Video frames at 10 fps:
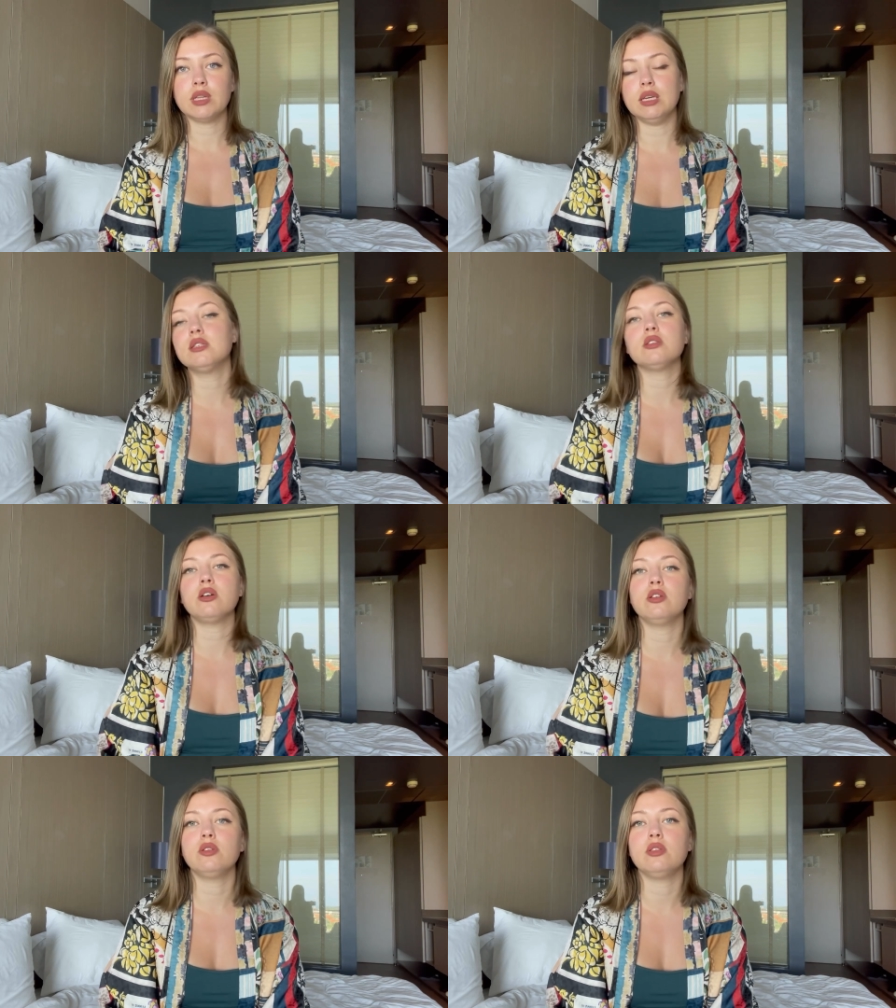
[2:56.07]
he
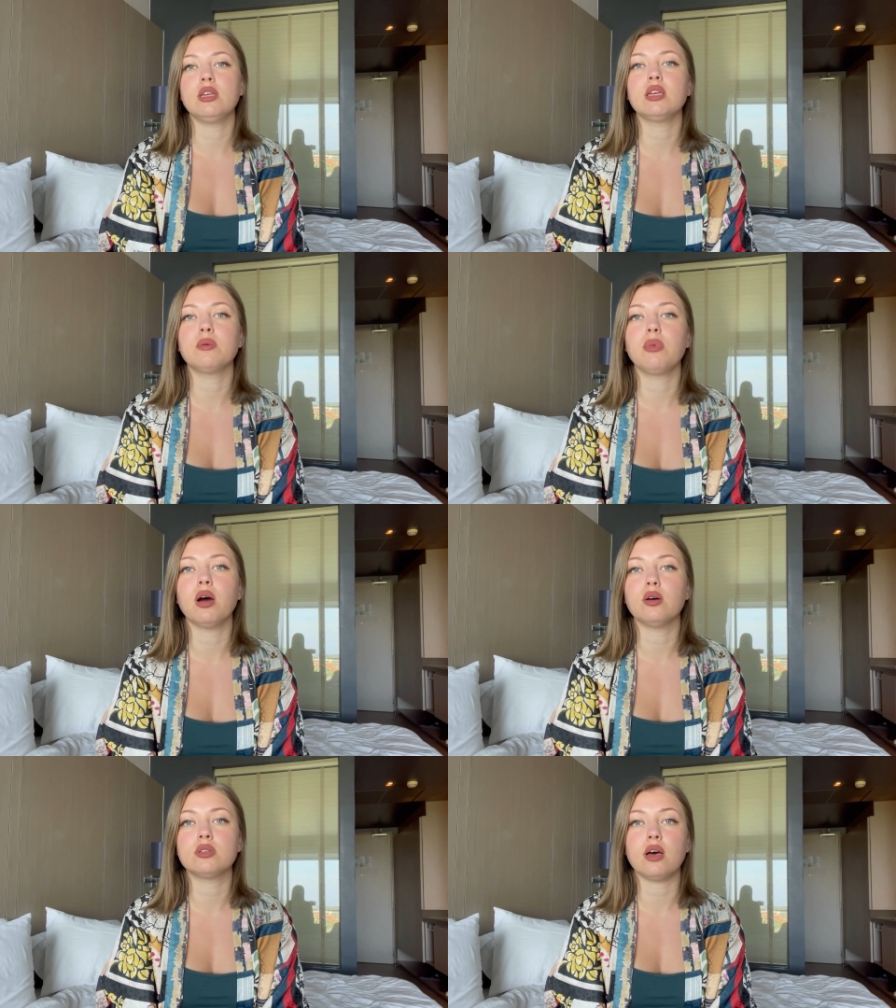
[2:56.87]
started to think
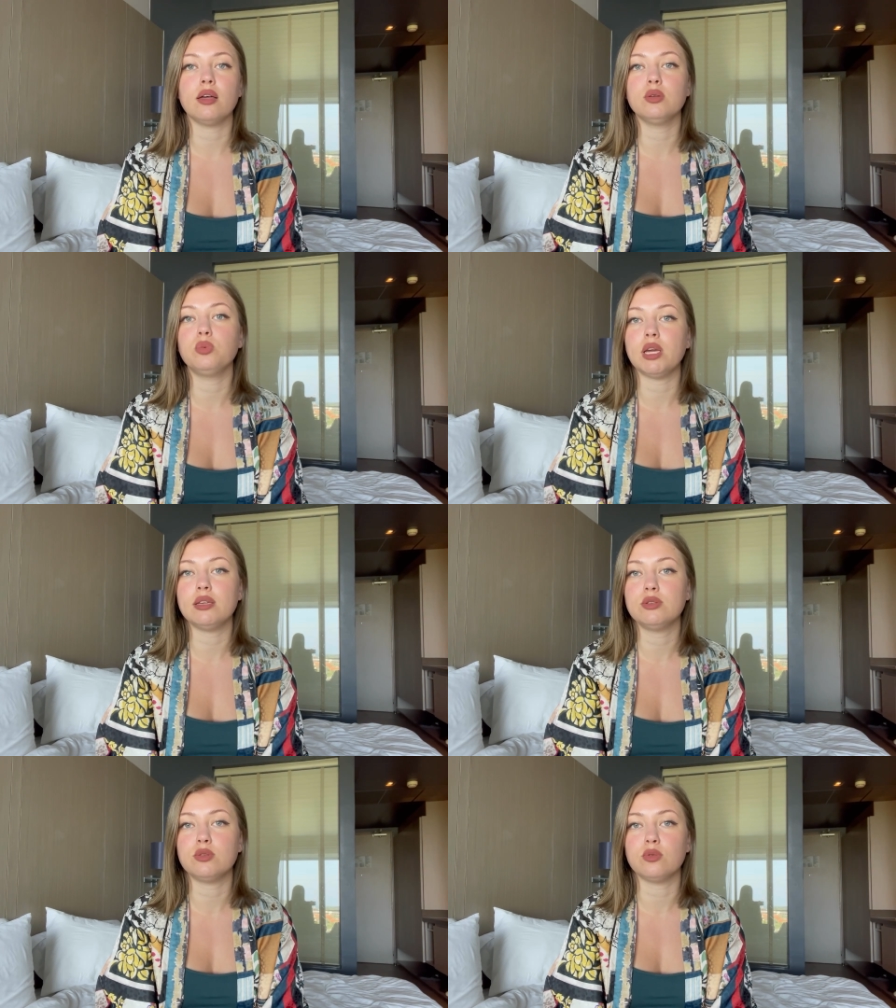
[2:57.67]
about other
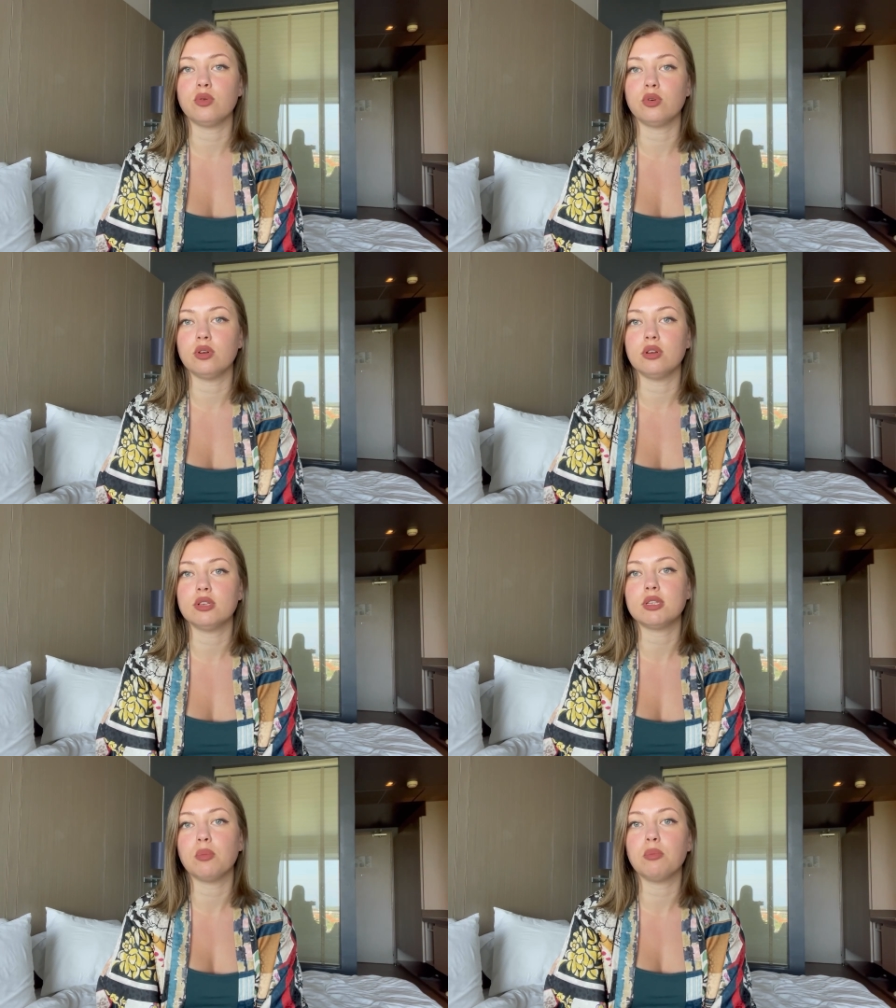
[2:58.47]
ways to earn
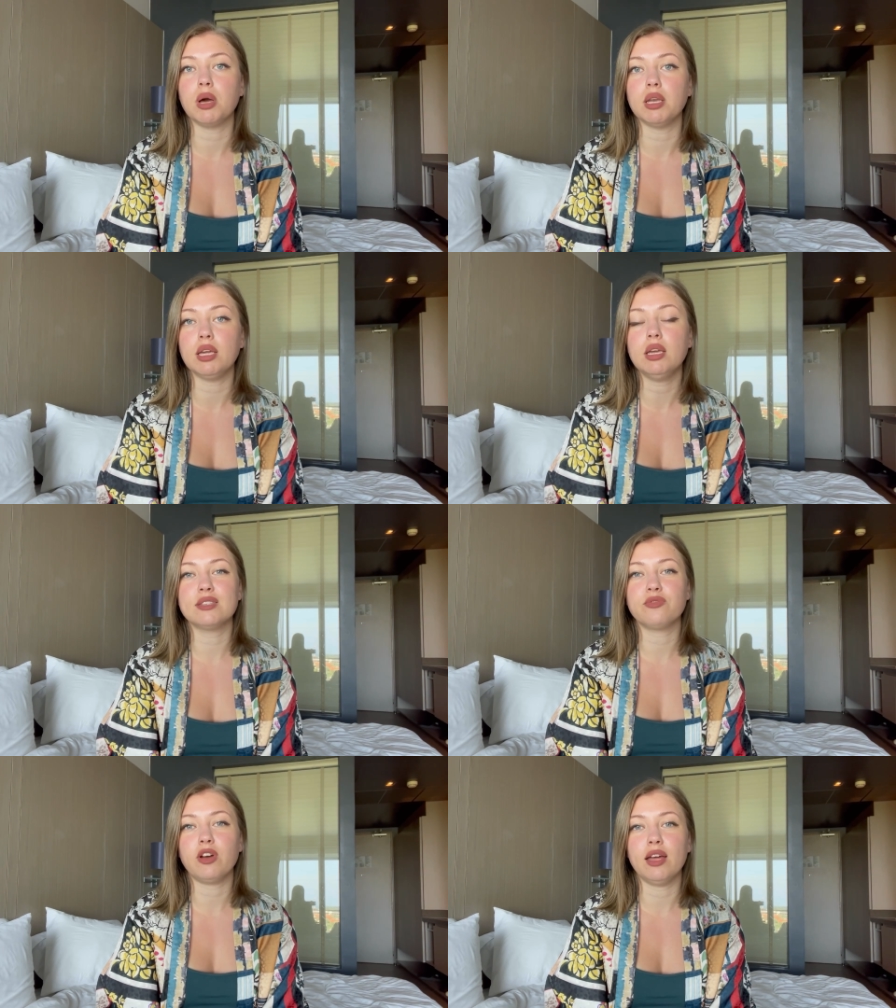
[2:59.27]
some money. His
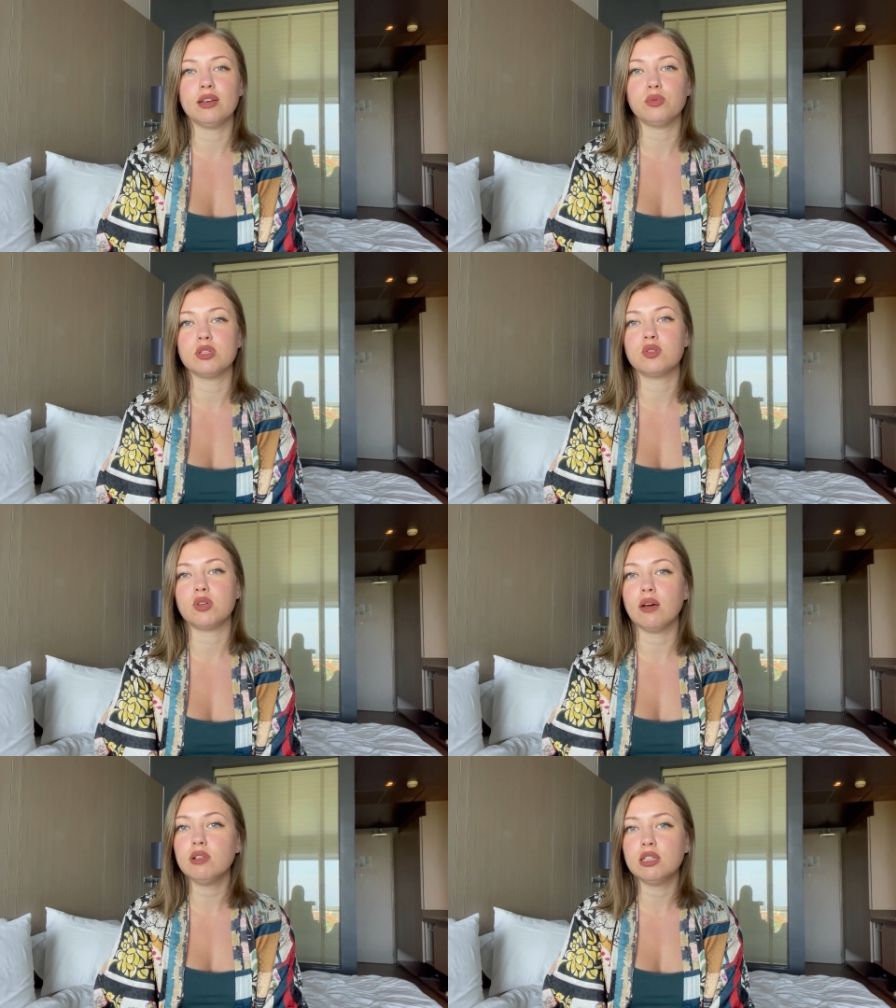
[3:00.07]
friend was
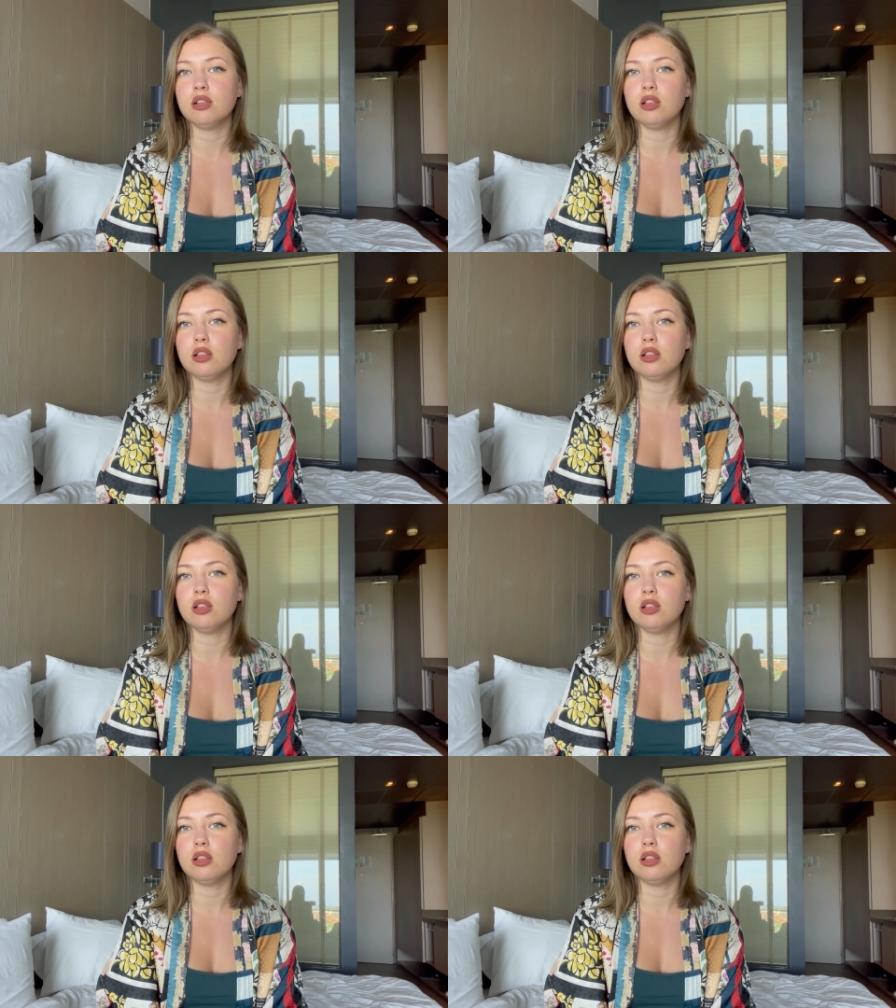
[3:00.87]
traveling a